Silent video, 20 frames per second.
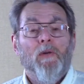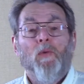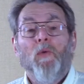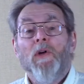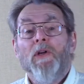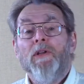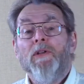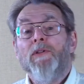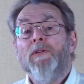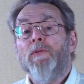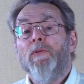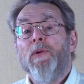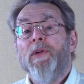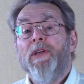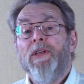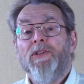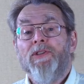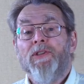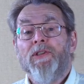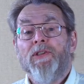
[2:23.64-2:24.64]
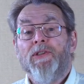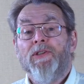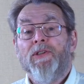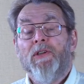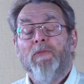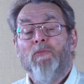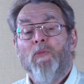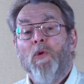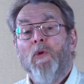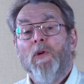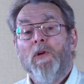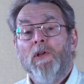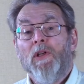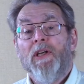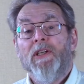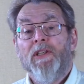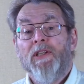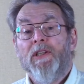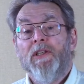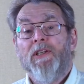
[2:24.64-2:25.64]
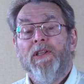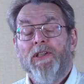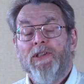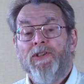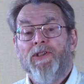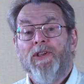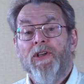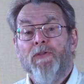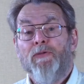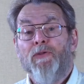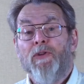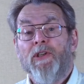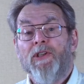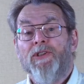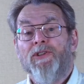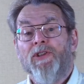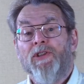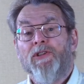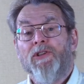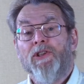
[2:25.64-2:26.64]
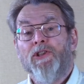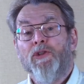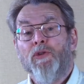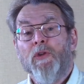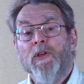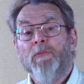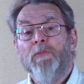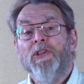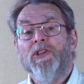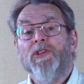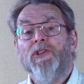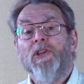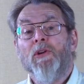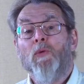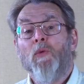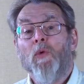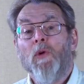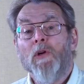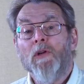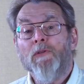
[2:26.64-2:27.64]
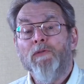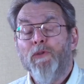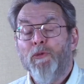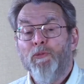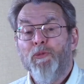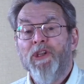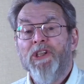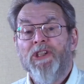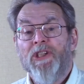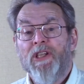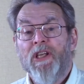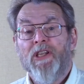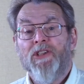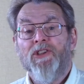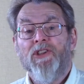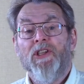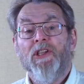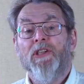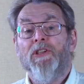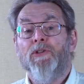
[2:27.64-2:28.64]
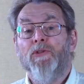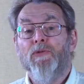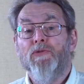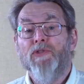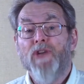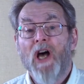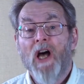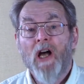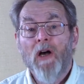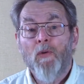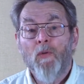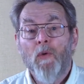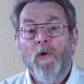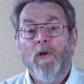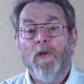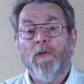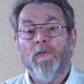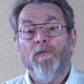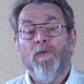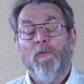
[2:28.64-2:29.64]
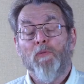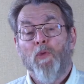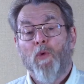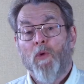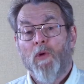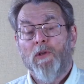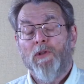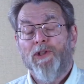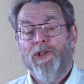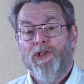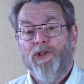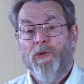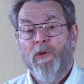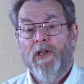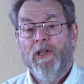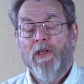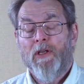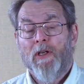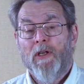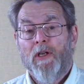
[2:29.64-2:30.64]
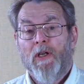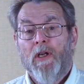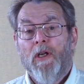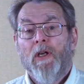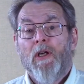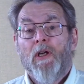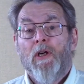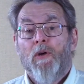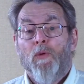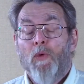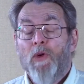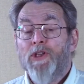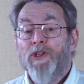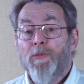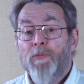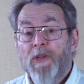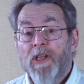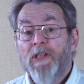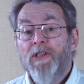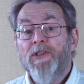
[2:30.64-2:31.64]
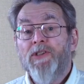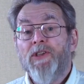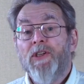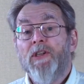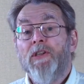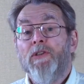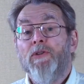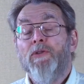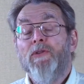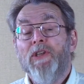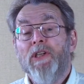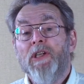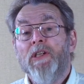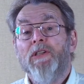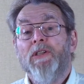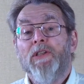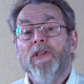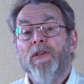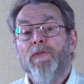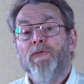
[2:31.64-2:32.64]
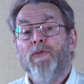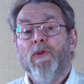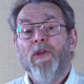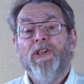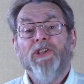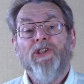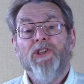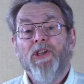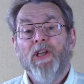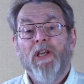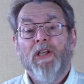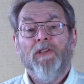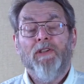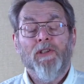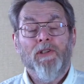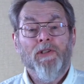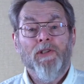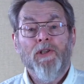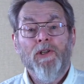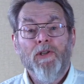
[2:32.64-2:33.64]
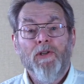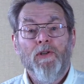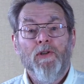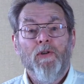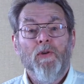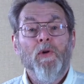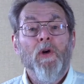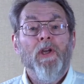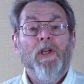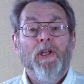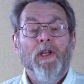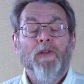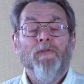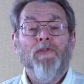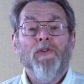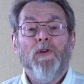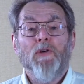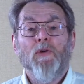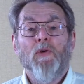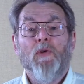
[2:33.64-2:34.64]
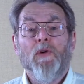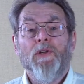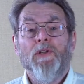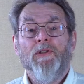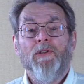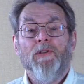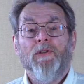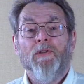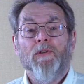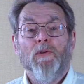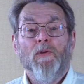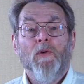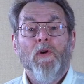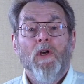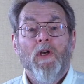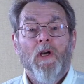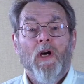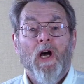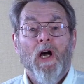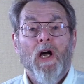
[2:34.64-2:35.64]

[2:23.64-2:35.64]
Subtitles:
One of the reasons that moral identity is different is that the treatments that work for PTSD do not work for moral injury, which means that you need to differentiate the two if you're going to